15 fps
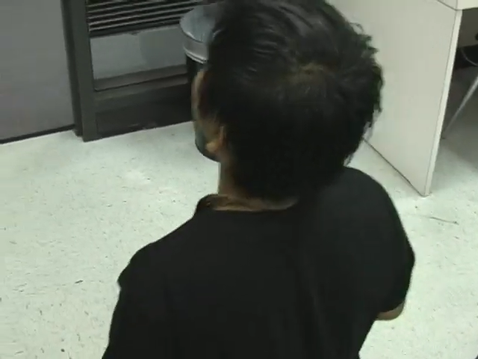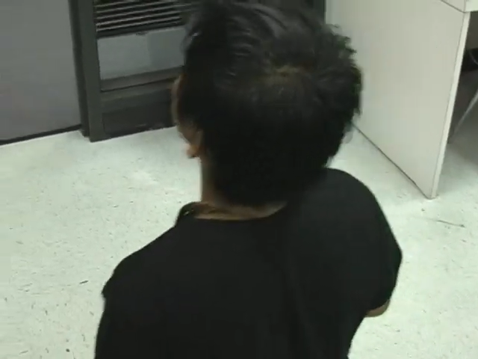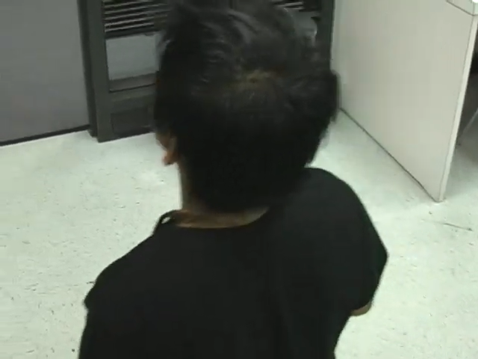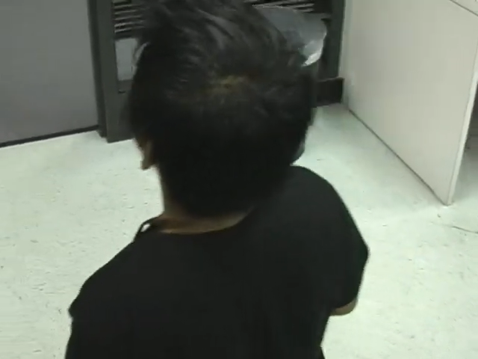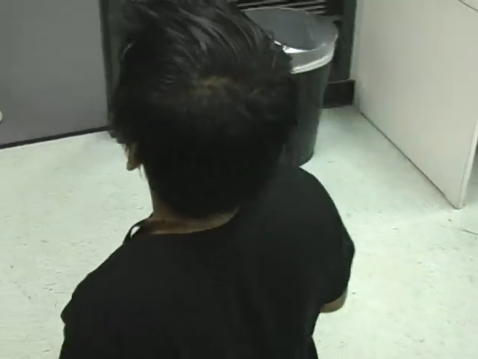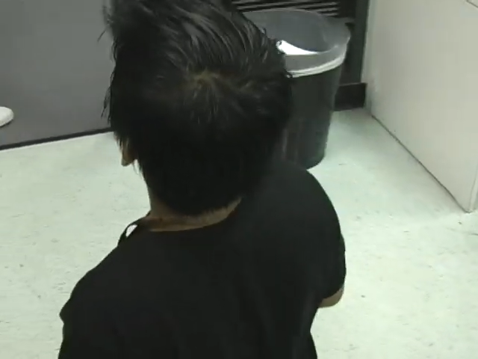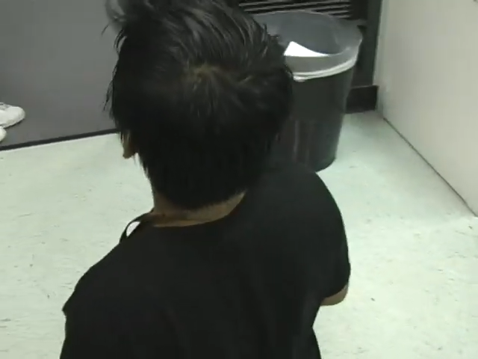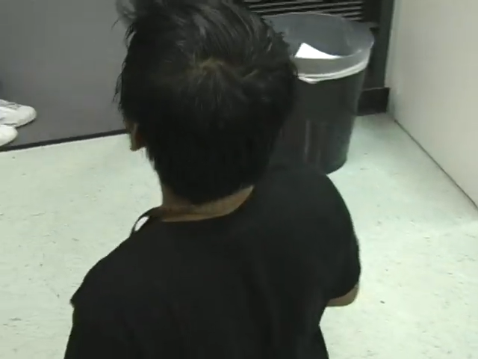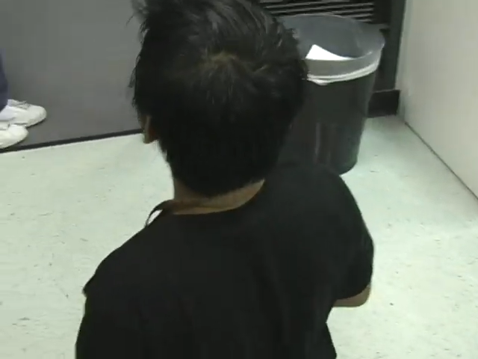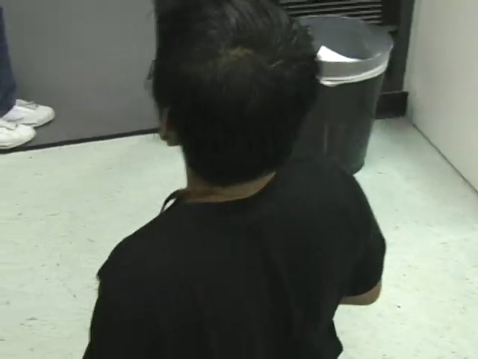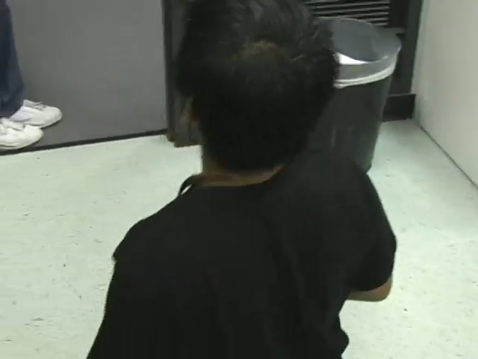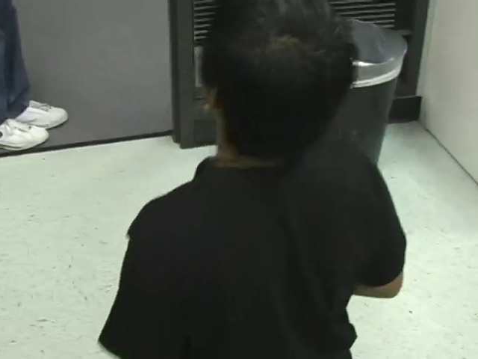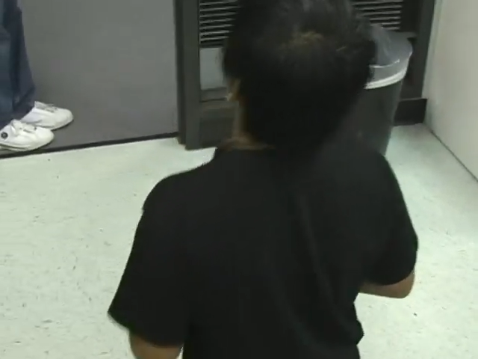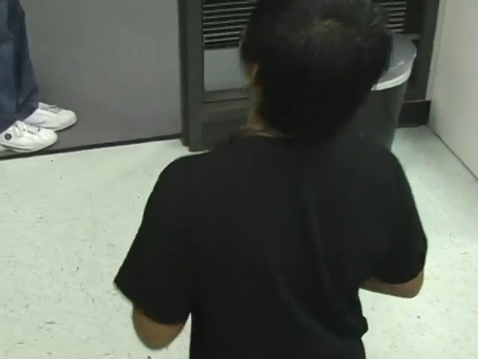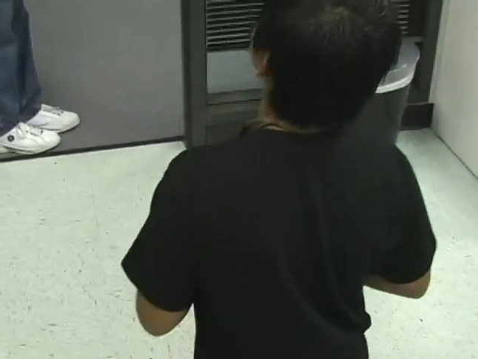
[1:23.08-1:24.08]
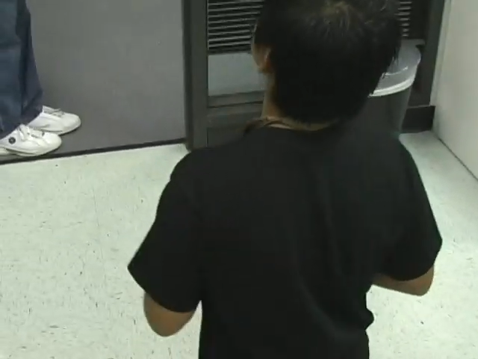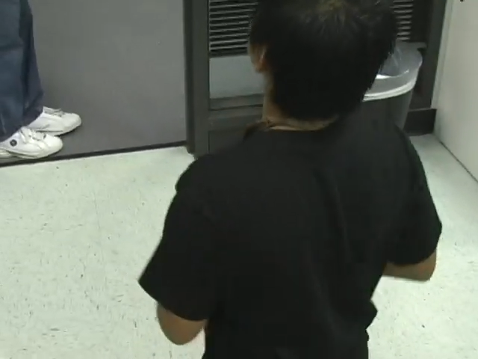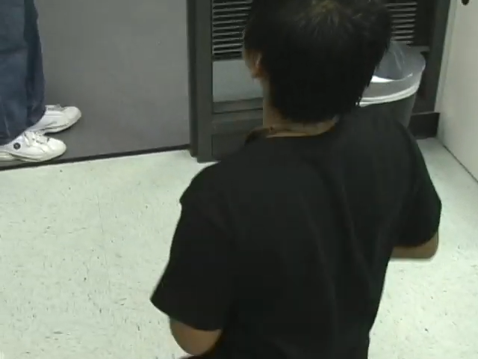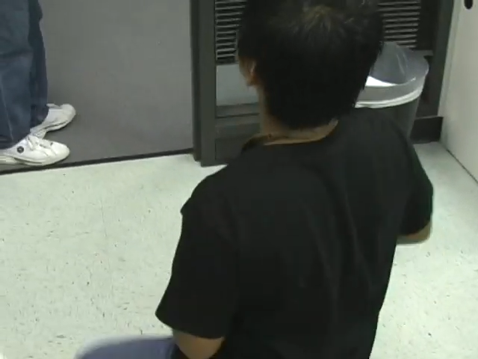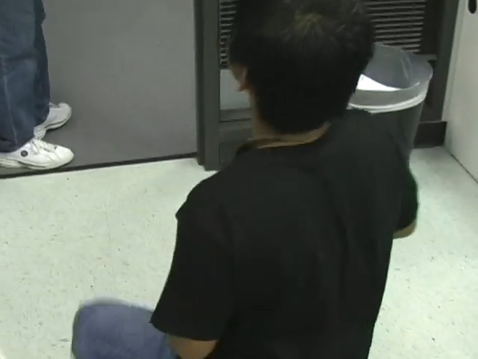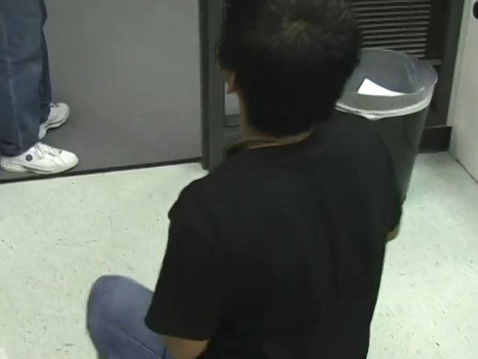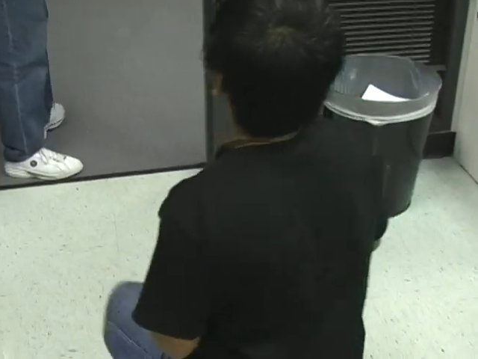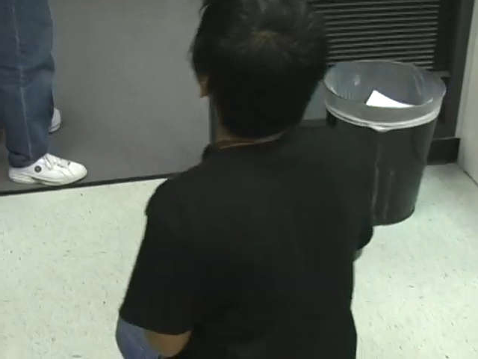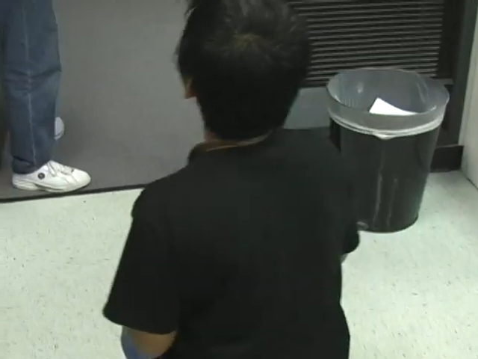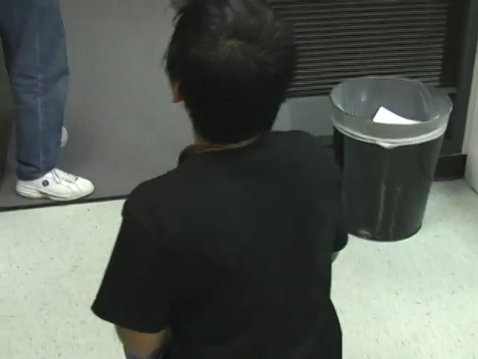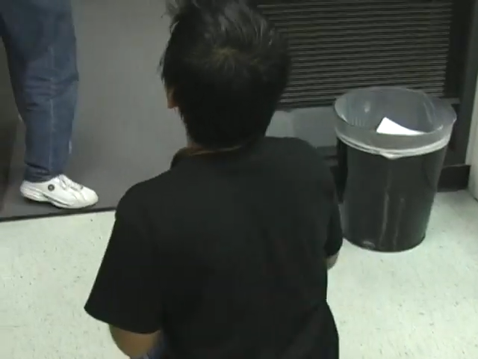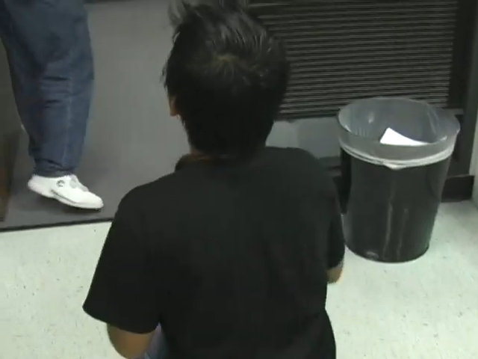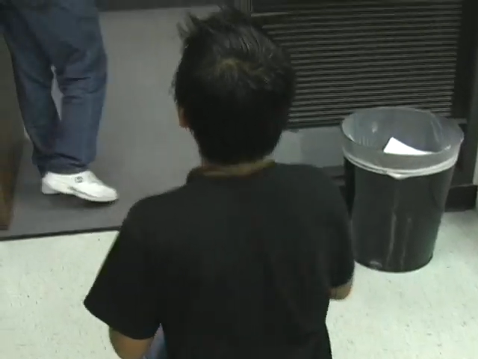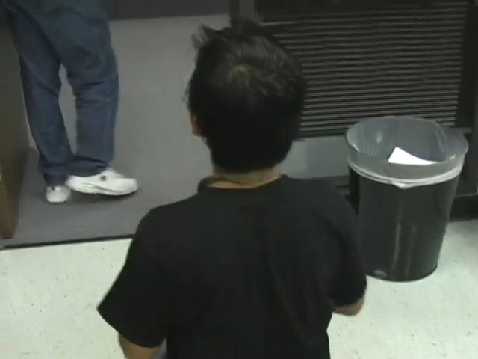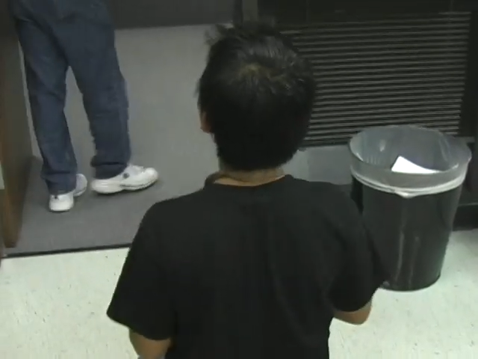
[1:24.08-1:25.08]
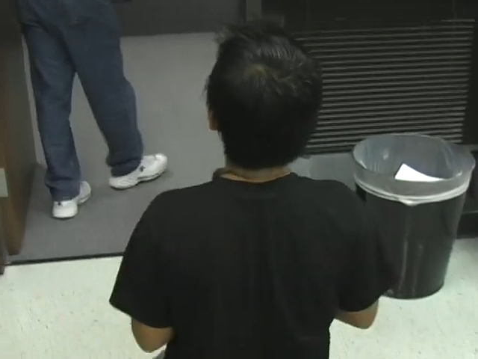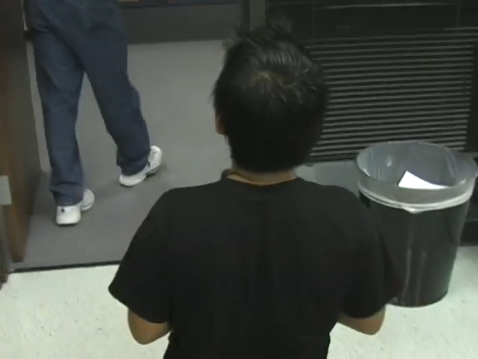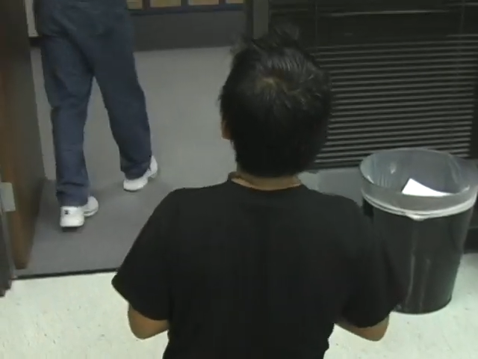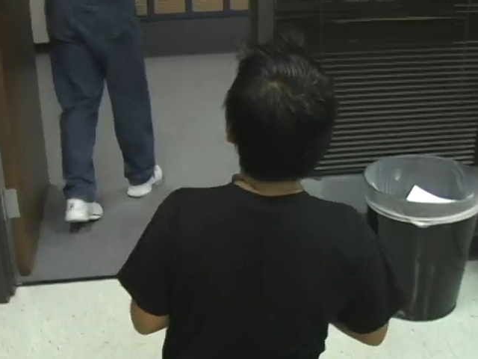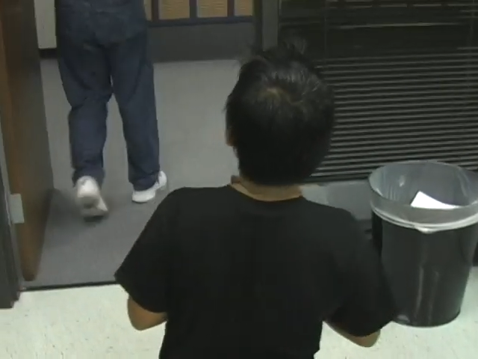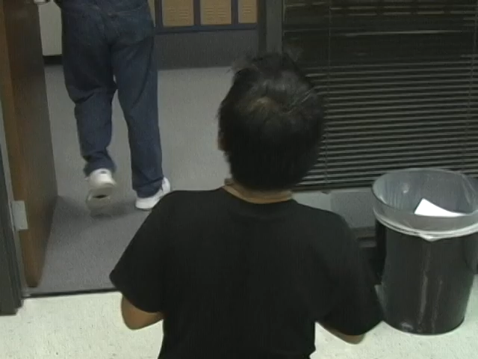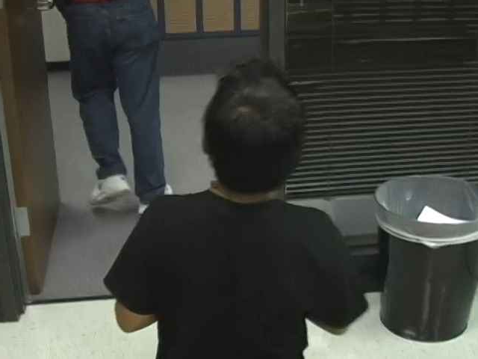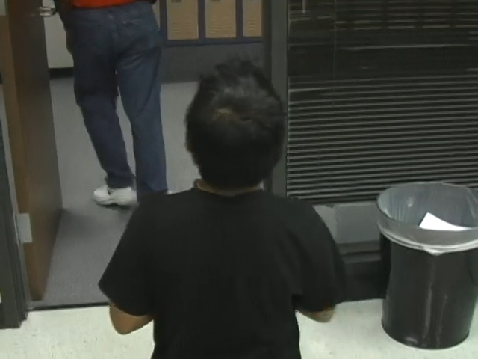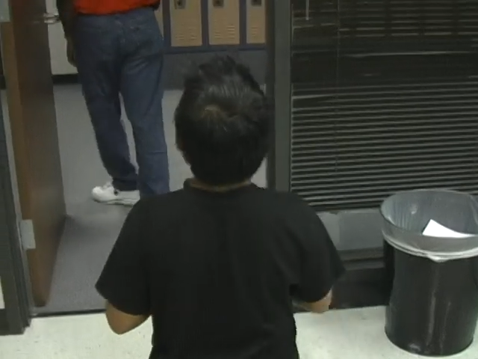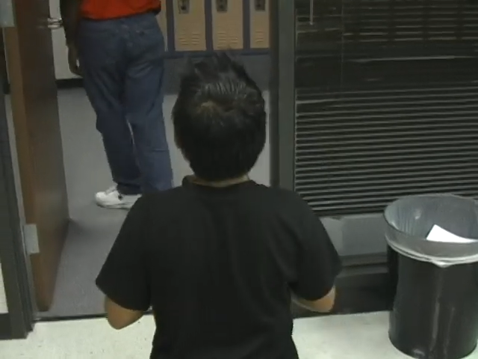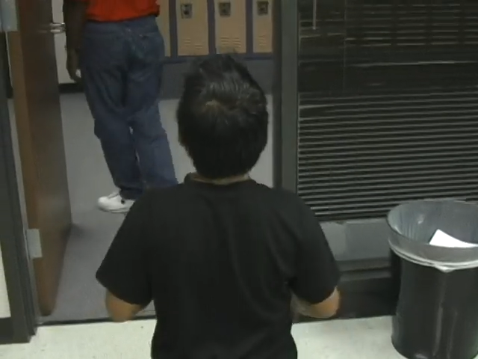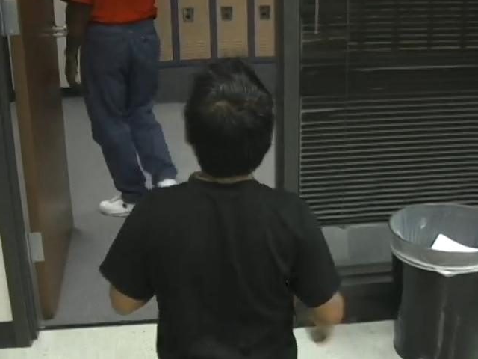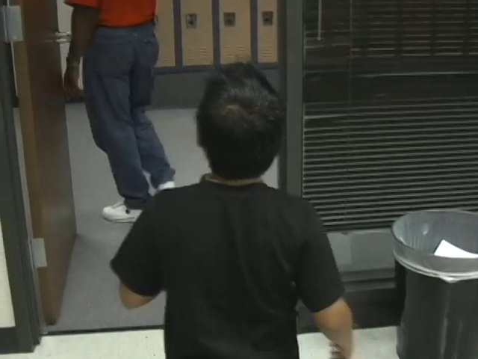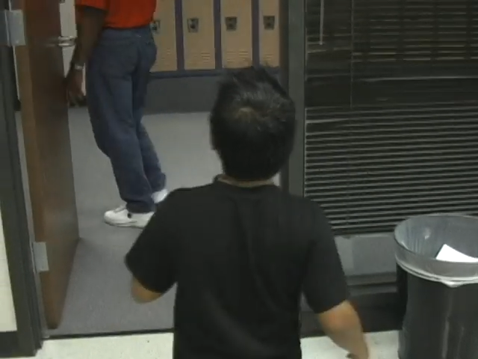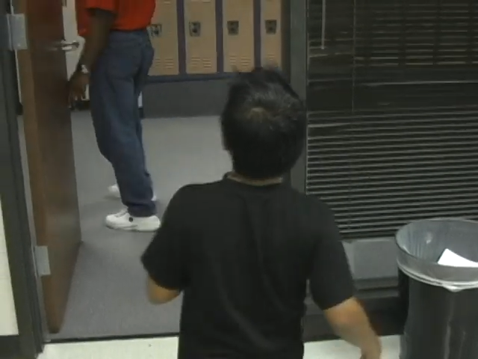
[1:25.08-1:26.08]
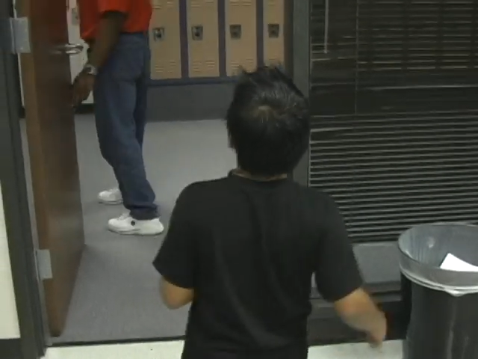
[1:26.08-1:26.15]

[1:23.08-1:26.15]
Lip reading: [unreadable: no face in view]